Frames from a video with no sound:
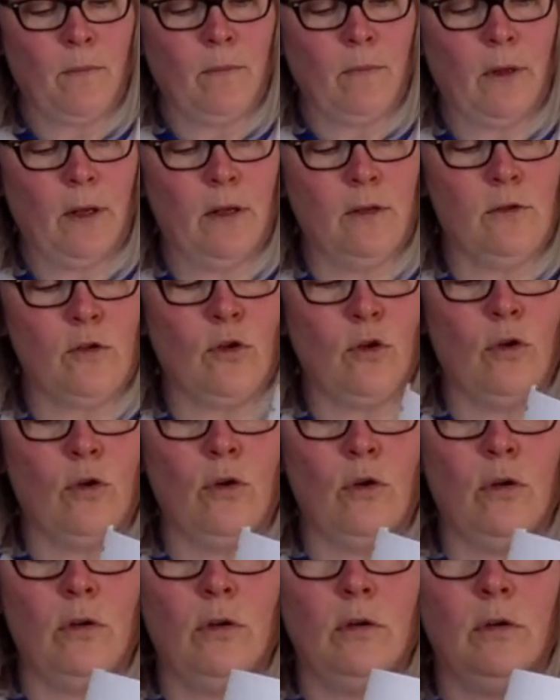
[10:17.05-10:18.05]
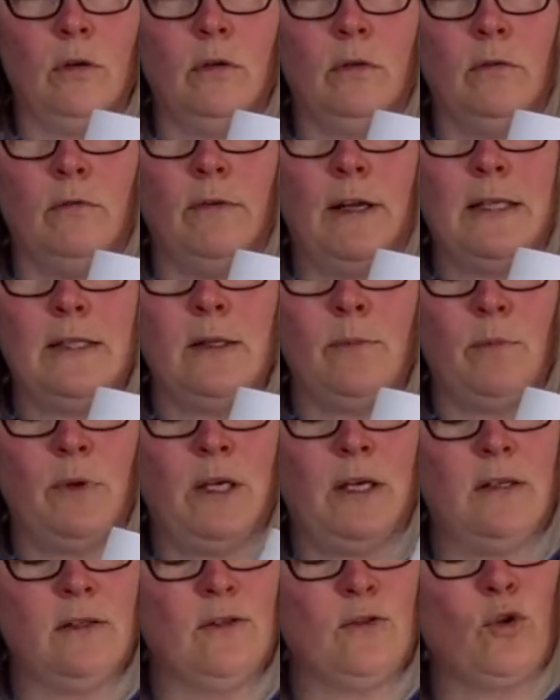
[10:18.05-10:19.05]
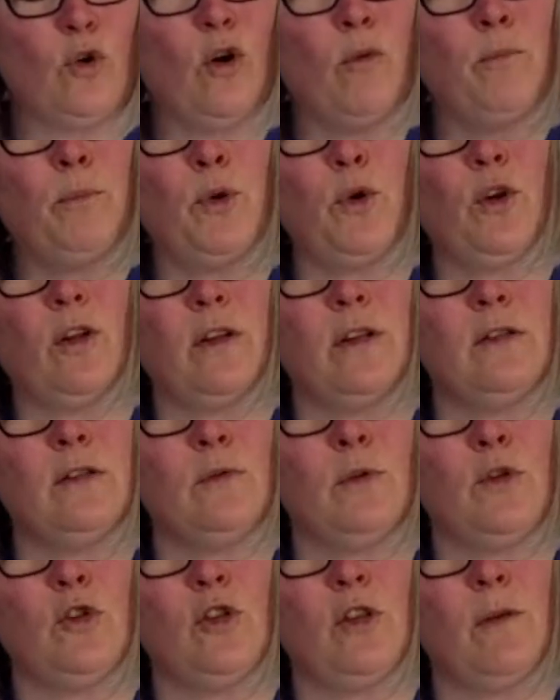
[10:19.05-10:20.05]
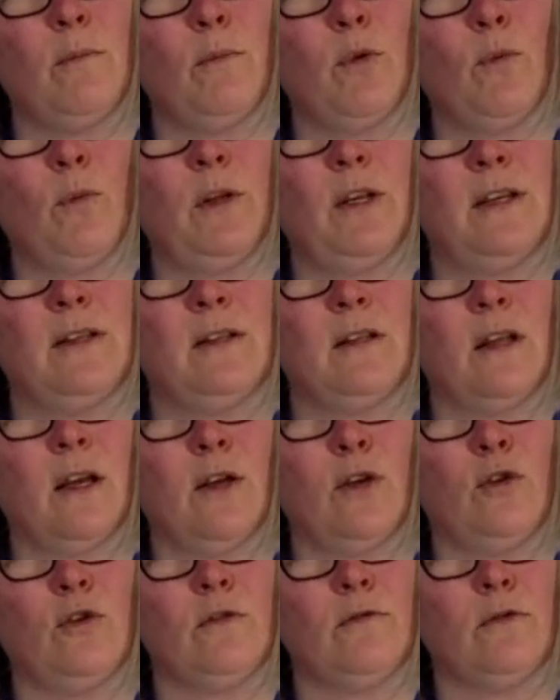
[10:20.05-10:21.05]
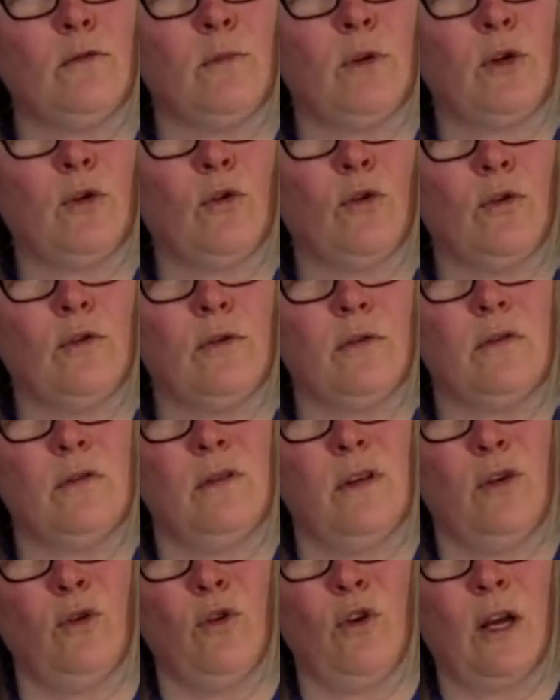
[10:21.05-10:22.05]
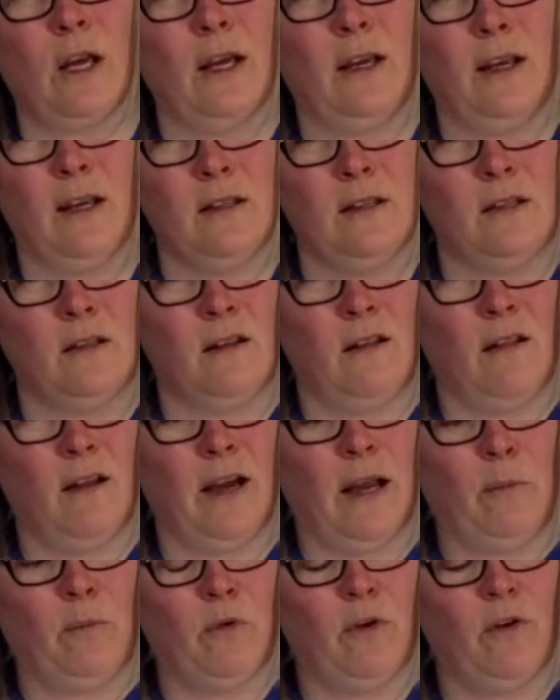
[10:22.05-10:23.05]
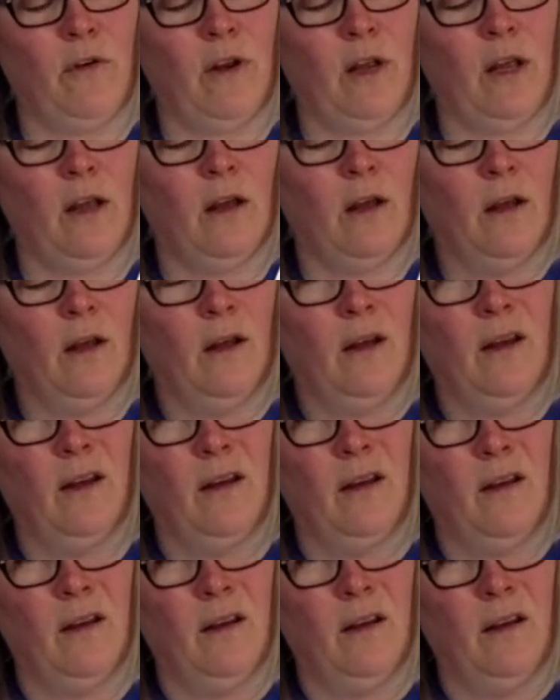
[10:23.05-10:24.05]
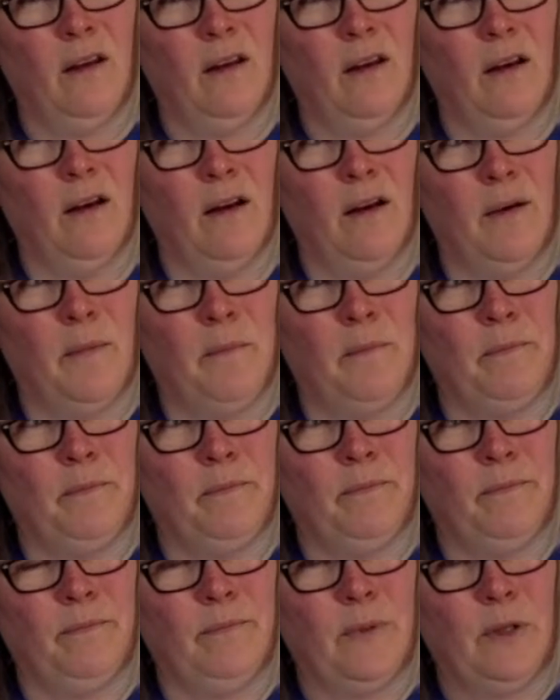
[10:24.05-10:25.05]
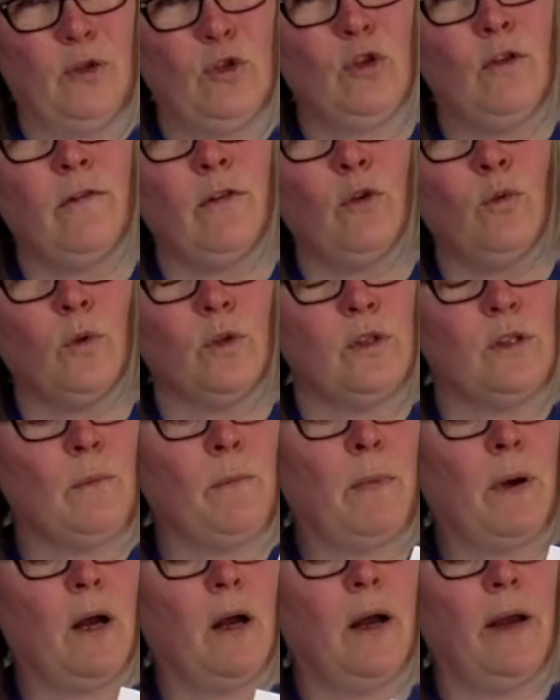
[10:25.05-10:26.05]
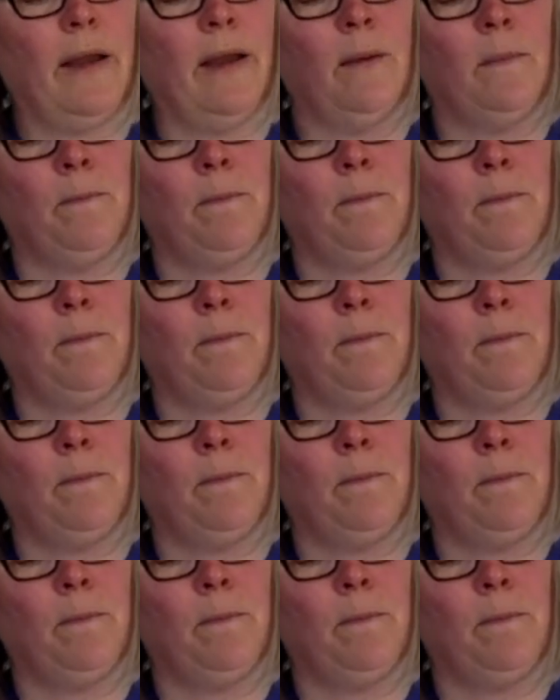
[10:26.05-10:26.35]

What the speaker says: it's got recipes, it's got a book list, which at the moment isn't that useful because you can't get to the library. Not sure if you want to buy.